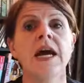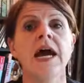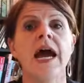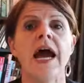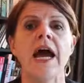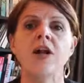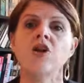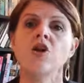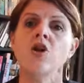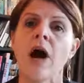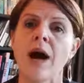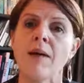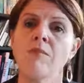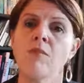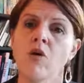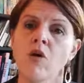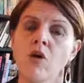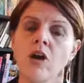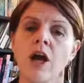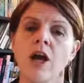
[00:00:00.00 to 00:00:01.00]
And you are
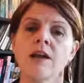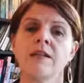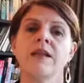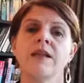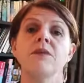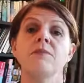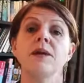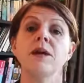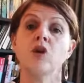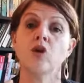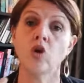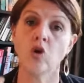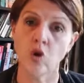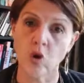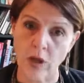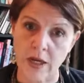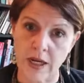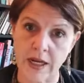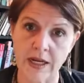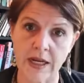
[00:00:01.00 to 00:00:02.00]
more likely to be
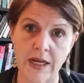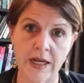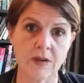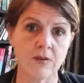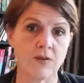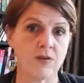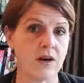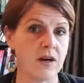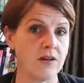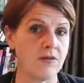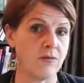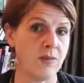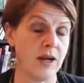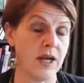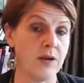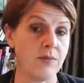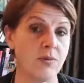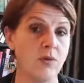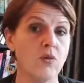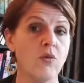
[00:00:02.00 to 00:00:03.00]
cooking in front of
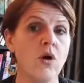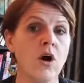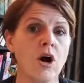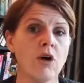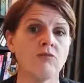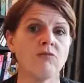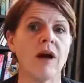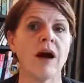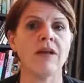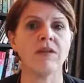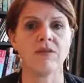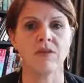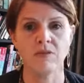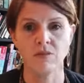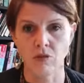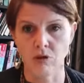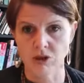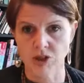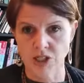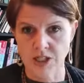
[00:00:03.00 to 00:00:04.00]
people rather than
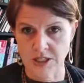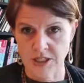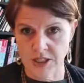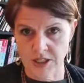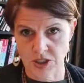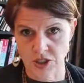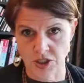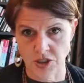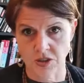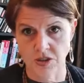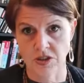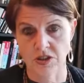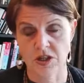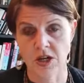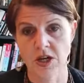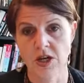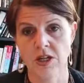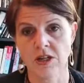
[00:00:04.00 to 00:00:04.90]
washing dishes.